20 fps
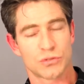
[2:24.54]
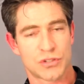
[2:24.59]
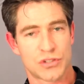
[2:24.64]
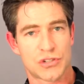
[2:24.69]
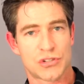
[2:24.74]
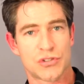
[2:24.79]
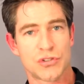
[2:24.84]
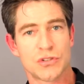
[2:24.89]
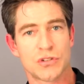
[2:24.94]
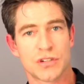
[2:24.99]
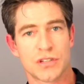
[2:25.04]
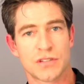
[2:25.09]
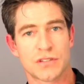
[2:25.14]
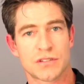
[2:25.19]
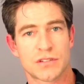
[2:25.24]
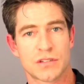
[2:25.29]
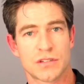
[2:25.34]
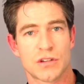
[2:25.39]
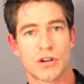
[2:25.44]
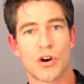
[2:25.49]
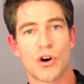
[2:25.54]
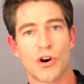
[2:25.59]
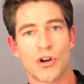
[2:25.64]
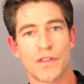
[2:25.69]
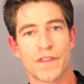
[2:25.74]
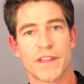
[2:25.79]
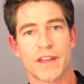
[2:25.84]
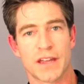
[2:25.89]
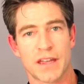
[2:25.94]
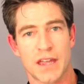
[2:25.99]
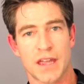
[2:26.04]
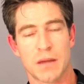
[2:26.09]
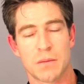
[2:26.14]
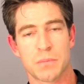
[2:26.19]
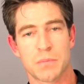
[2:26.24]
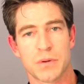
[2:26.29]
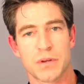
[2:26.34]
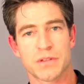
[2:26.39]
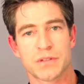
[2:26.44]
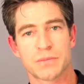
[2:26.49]
students on their
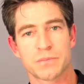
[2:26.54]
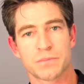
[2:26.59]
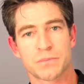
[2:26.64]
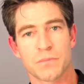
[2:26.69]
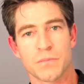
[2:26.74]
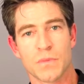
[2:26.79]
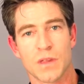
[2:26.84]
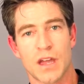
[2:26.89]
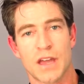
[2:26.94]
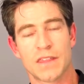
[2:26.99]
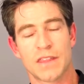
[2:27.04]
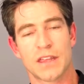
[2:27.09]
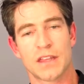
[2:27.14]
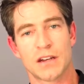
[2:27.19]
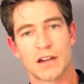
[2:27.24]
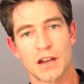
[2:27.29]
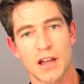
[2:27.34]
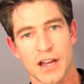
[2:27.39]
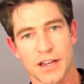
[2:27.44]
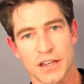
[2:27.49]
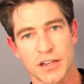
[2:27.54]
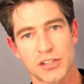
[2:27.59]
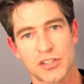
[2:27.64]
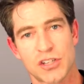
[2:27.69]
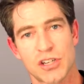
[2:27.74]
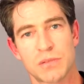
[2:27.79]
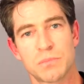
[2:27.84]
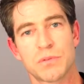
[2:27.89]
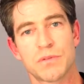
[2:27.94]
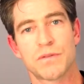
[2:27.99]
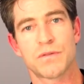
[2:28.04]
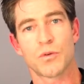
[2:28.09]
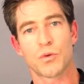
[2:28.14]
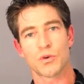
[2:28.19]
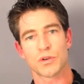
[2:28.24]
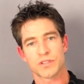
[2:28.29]
campus. And then, like I shared before,